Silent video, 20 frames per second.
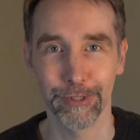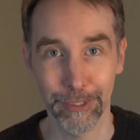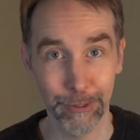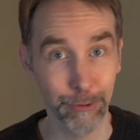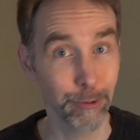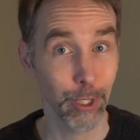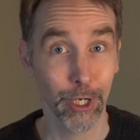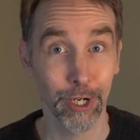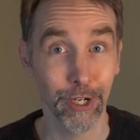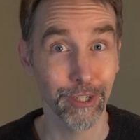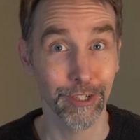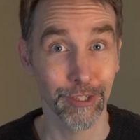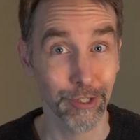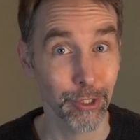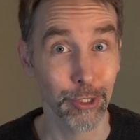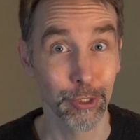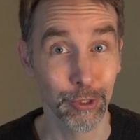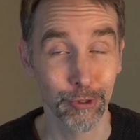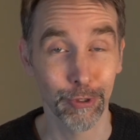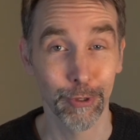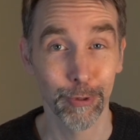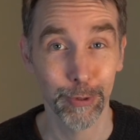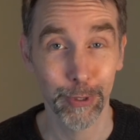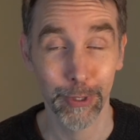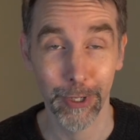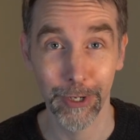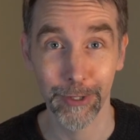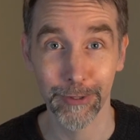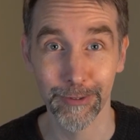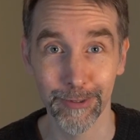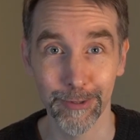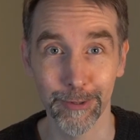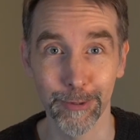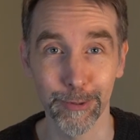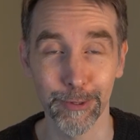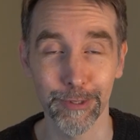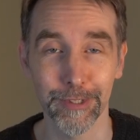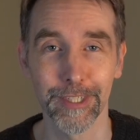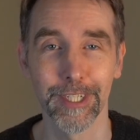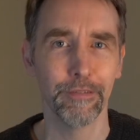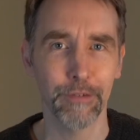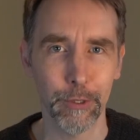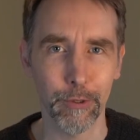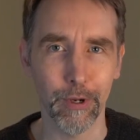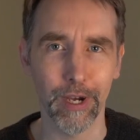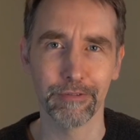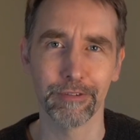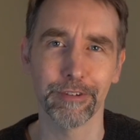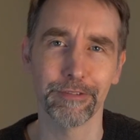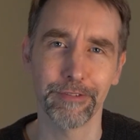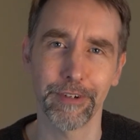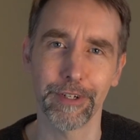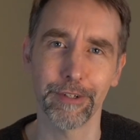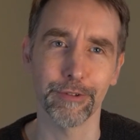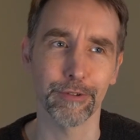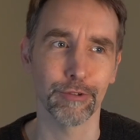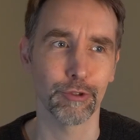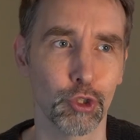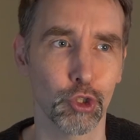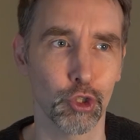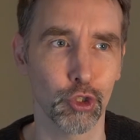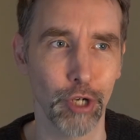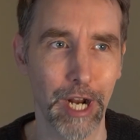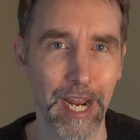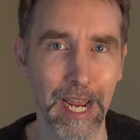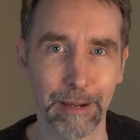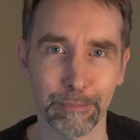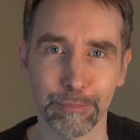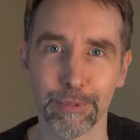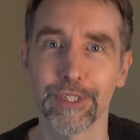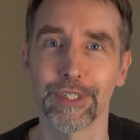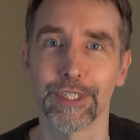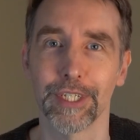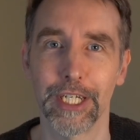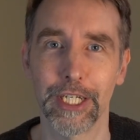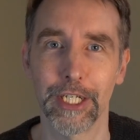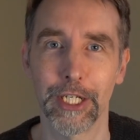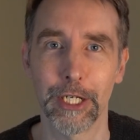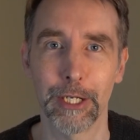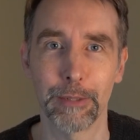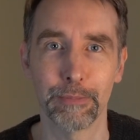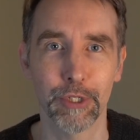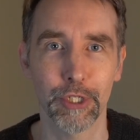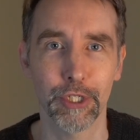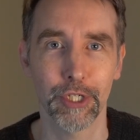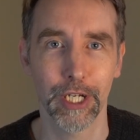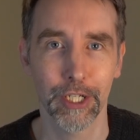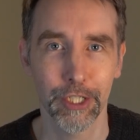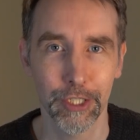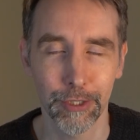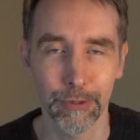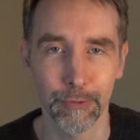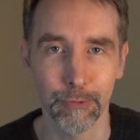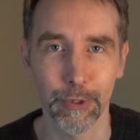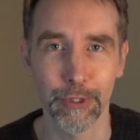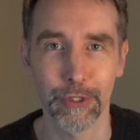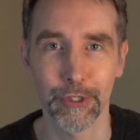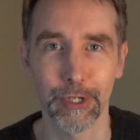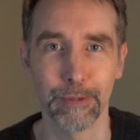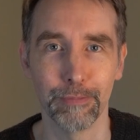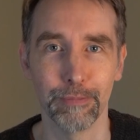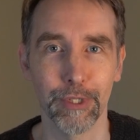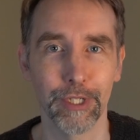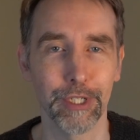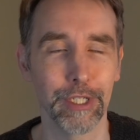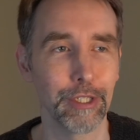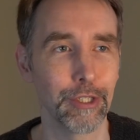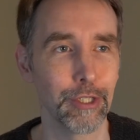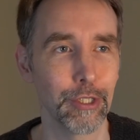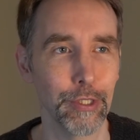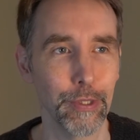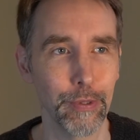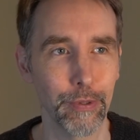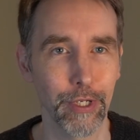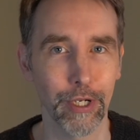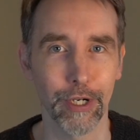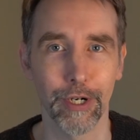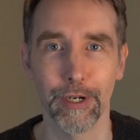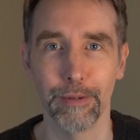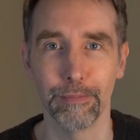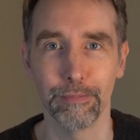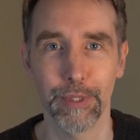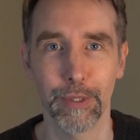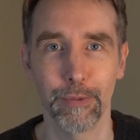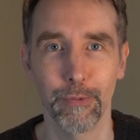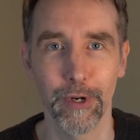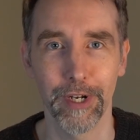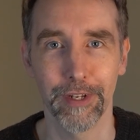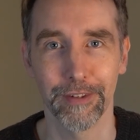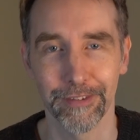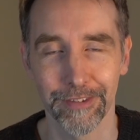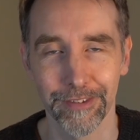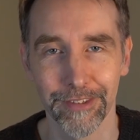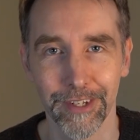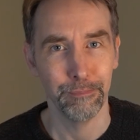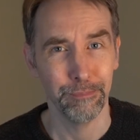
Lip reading: You can't control your own thoughts. Have you ever felt trapped in an obsession with somebody that you can't be with?